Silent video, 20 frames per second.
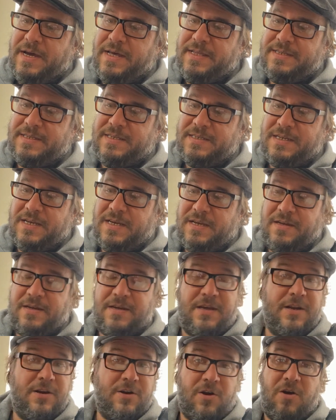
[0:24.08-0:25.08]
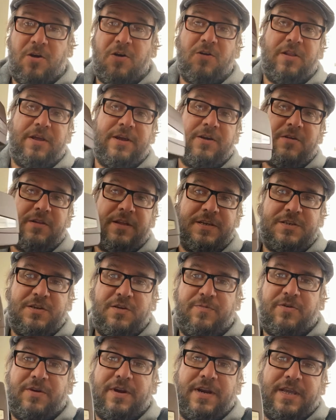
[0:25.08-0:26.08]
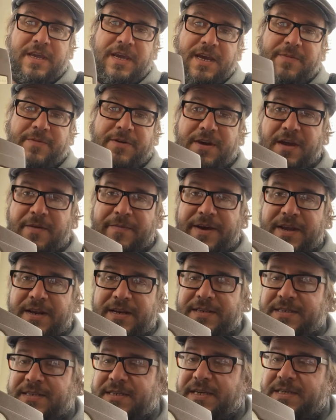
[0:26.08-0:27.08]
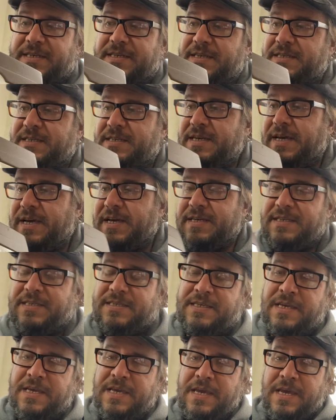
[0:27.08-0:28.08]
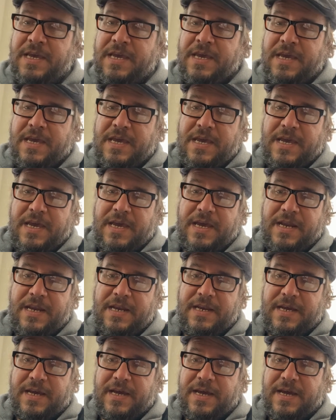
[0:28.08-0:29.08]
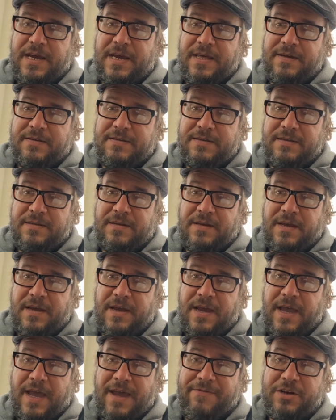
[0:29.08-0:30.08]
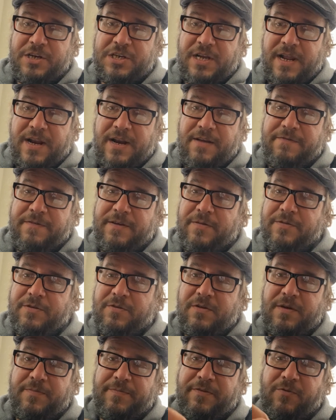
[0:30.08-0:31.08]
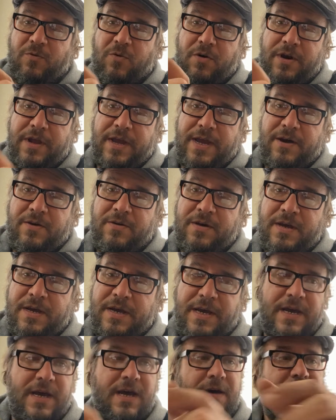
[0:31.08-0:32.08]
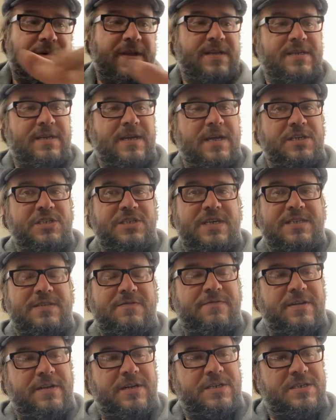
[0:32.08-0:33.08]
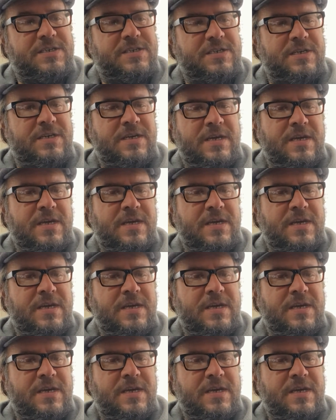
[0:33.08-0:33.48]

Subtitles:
This is an early Super 8 camera. Came out in 66. And I haven't shot any film through it before now, but just finished